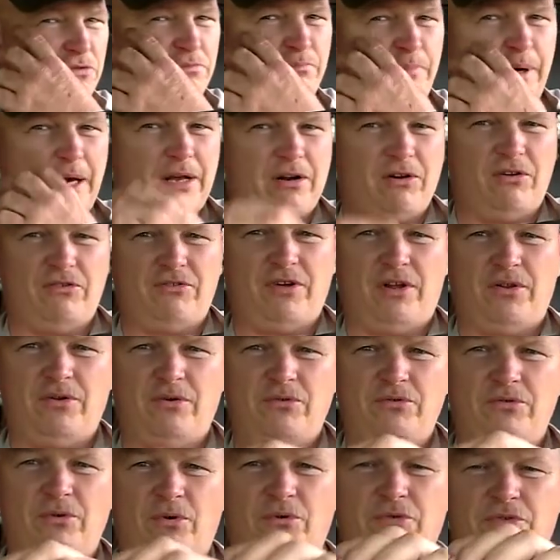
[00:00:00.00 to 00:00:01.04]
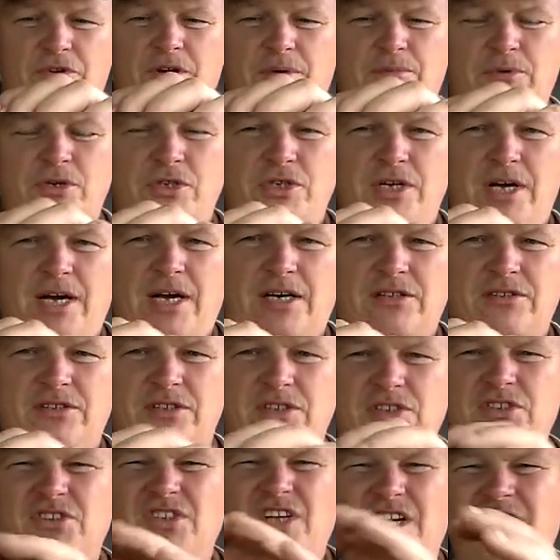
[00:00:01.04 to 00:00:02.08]
pedals on those old Timberjacks. So
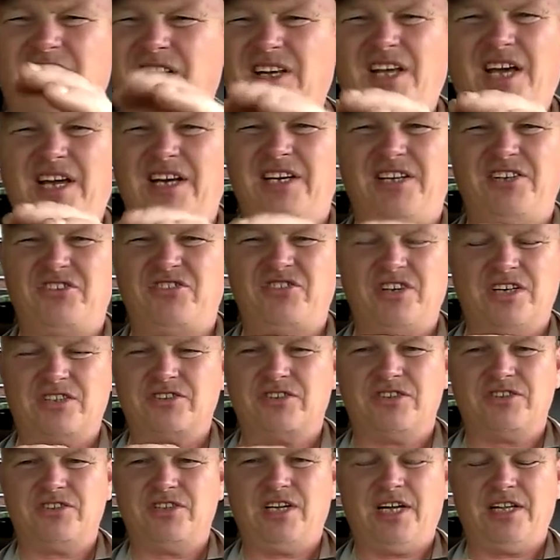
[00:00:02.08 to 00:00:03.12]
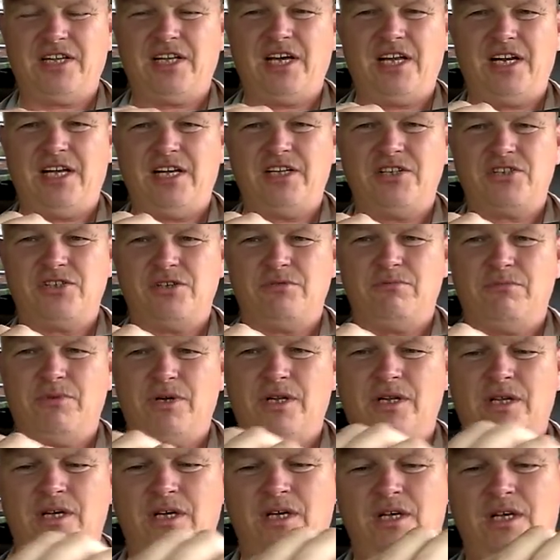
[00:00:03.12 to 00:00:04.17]
this is like a 96. It's not that ancient,
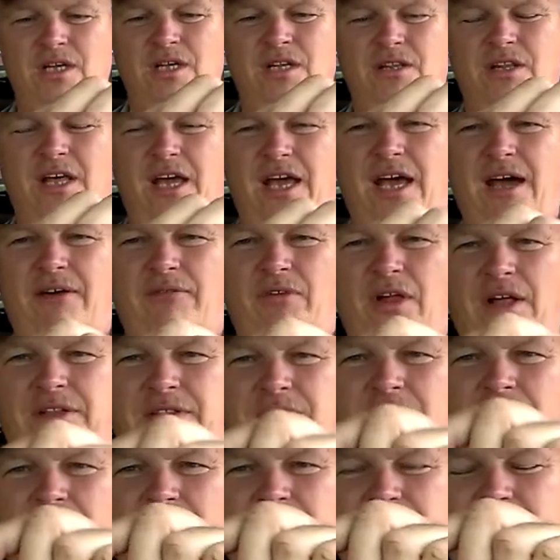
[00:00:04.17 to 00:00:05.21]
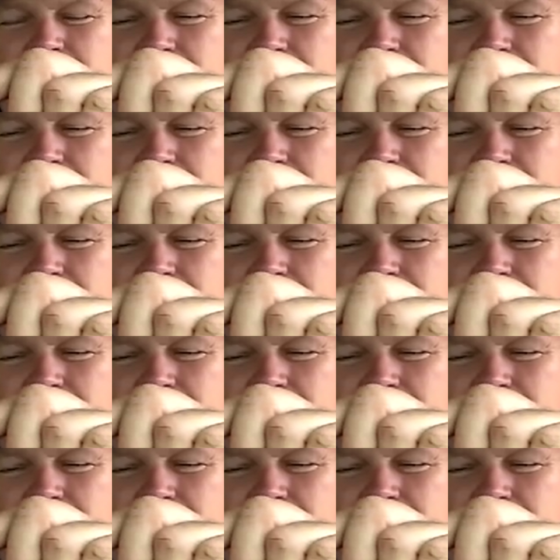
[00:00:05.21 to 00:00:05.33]
but they have like that